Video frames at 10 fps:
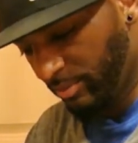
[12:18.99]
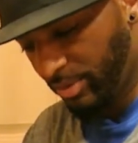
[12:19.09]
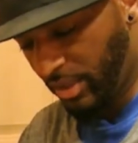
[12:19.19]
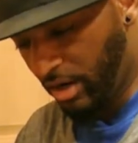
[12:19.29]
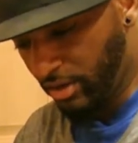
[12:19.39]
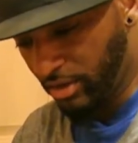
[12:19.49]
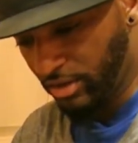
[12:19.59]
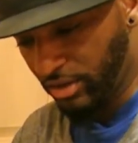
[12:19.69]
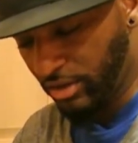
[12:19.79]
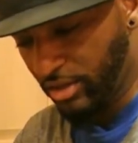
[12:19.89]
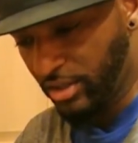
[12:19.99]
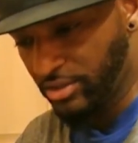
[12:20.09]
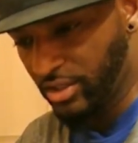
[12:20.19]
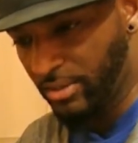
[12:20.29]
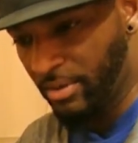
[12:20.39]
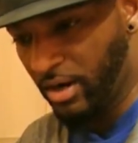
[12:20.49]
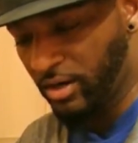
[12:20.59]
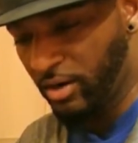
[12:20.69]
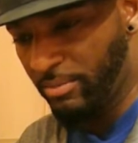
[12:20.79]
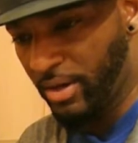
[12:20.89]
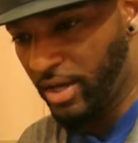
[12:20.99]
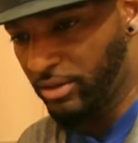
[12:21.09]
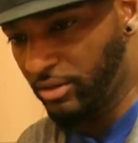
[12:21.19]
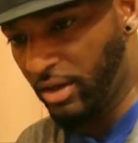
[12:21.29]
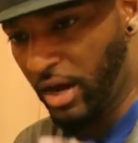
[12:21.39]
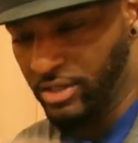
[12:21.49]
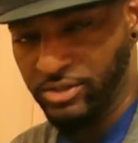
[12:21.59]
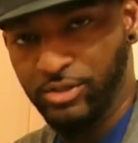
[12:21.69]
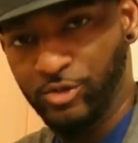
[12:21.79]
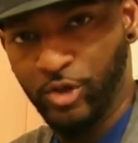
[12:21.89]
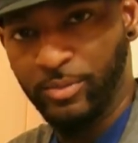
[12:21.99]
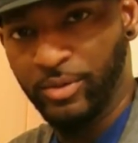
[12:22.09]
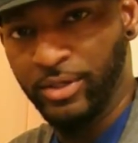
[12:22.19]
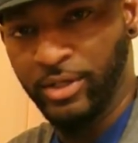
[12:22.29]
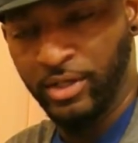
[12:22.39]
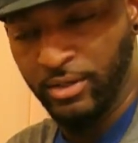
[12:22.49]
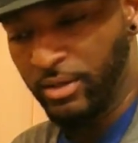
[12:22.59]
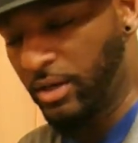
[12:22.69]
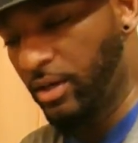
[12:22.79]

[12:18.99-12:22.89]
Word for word: Put all your your goods in your Mylar bag. Put your oxygen absorber in there.